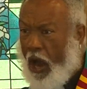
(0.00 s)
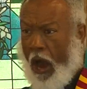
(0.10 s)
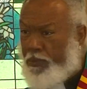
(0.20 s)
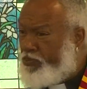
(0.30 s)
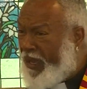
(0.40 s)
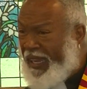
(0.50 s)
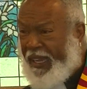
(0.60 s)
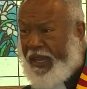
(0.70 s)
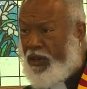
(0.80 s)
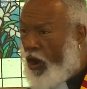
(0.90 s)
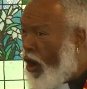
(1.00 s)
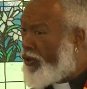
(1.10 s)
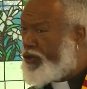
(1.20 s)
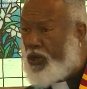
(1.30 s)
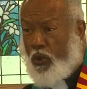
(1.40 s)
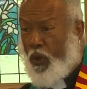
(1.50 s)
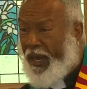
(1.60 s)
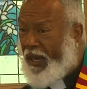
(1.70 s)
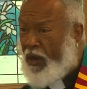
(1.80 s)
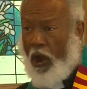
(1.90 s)
our being, our
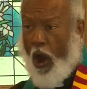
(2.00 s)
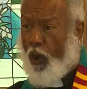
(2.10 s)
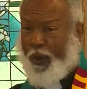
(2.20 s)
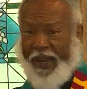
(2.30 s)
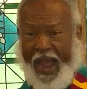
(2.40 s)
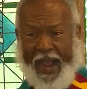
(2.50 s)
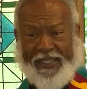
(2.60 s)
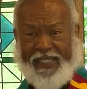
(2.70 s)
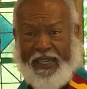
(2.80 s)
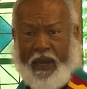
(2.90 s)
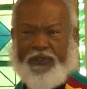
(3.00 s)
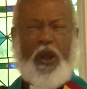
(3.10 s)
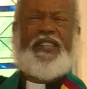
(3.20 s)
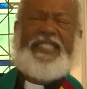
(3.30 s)
doing, our reacting of our